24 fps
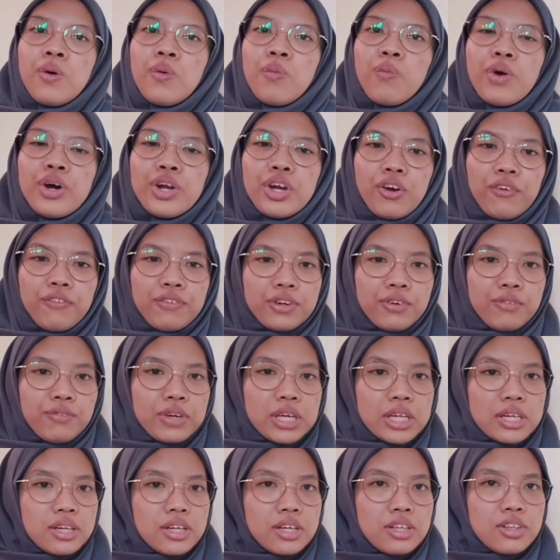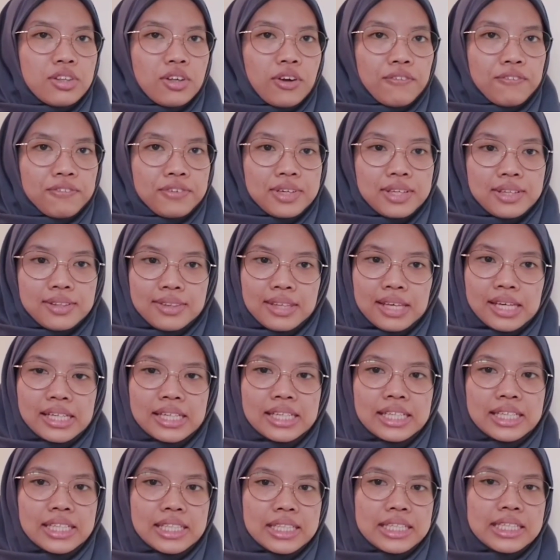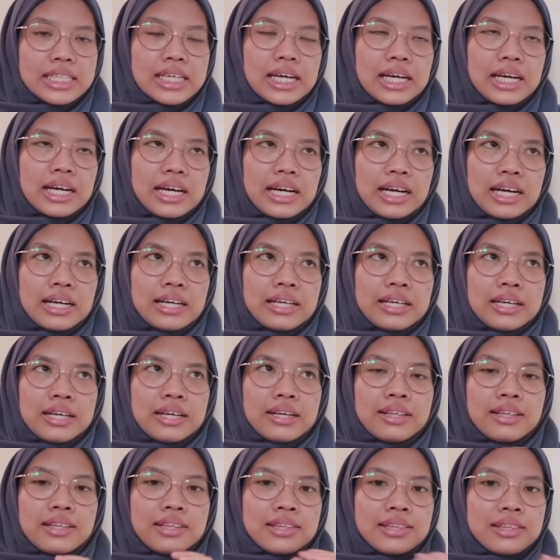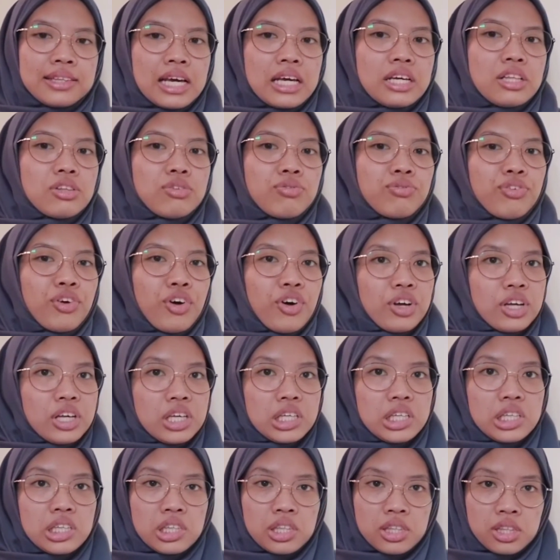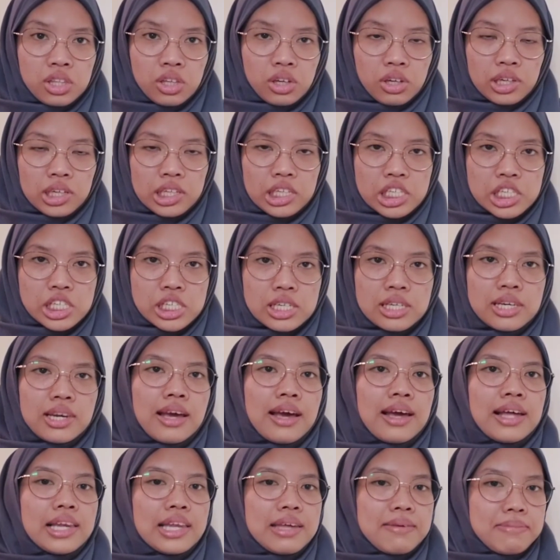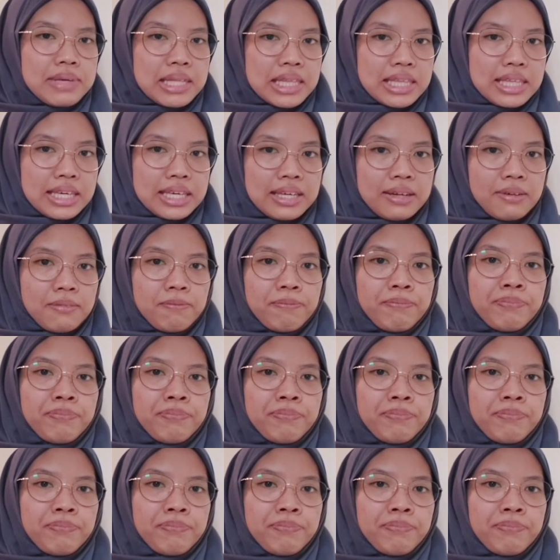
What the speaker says: One of the weaknesses of this energy are sites for installation are limited.